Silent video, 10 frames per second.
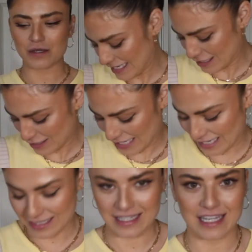I think it just
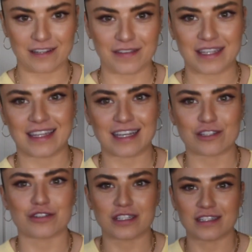adds kind of like an
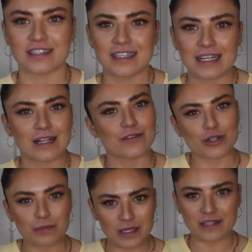extra
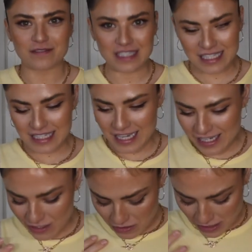little bit of
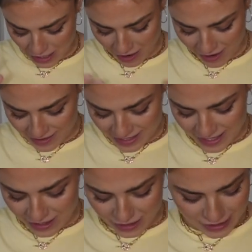detail on there.